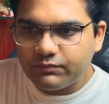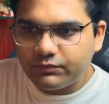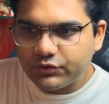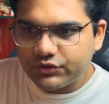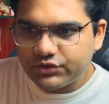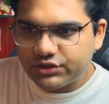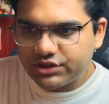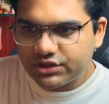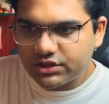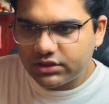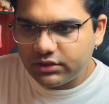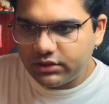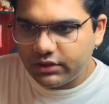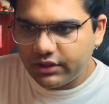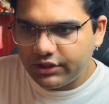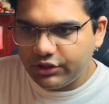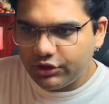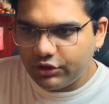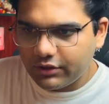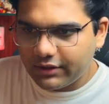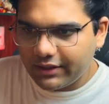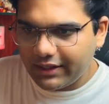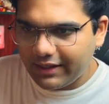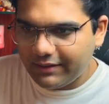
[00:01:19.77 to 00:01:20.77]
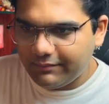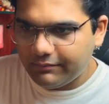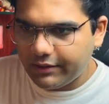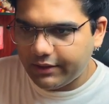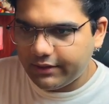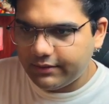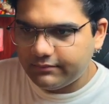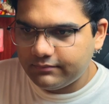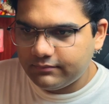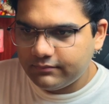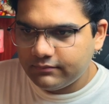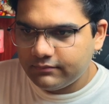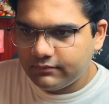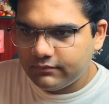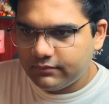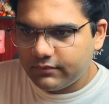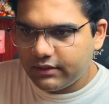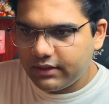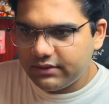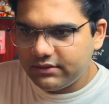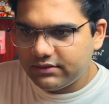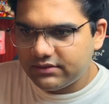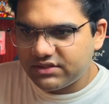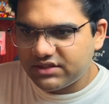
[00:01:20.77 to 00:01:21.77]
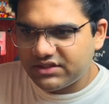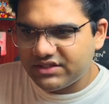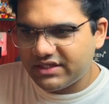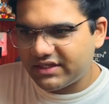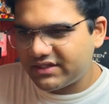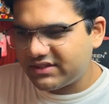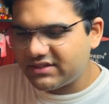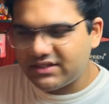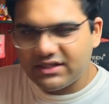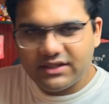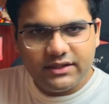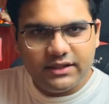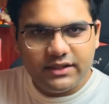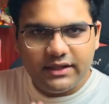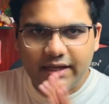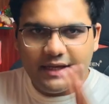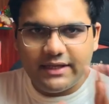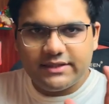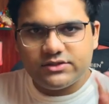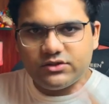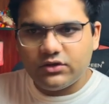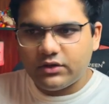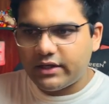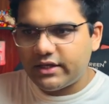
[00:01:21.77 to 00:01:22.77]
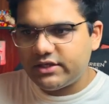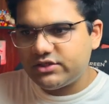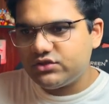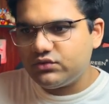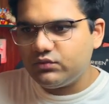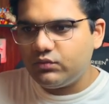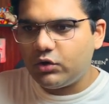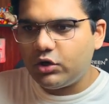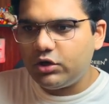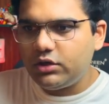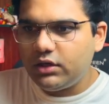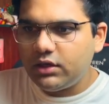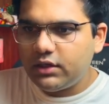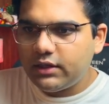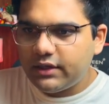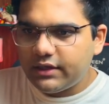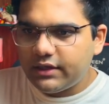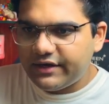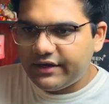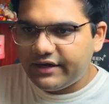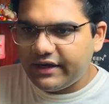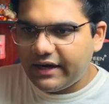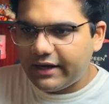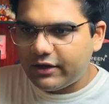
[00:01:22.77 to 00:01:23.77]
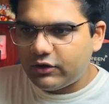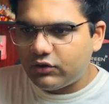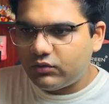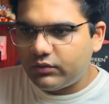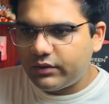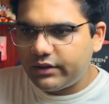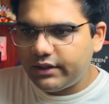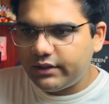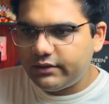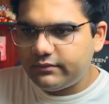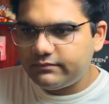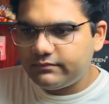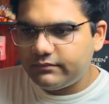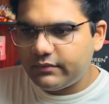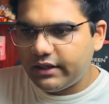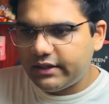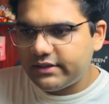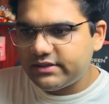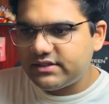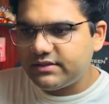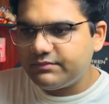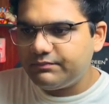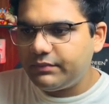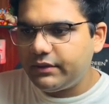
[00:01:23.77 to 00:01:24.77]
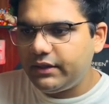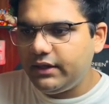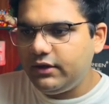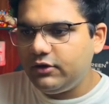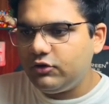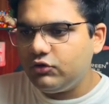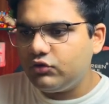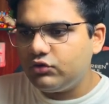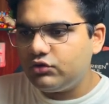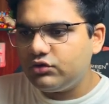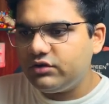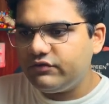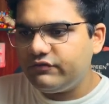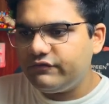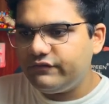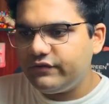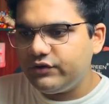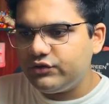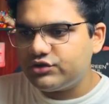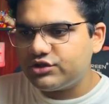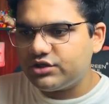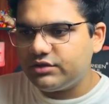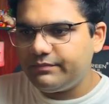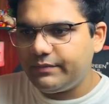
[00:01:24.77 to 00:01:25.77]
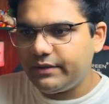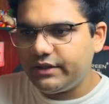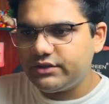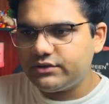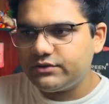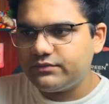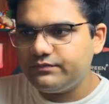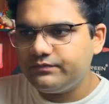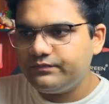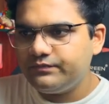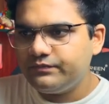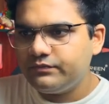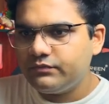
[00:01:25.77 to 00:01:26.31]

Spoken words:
composition in your timeline. Then just extend it as long as you want, drag over it and simply go to the fusion page.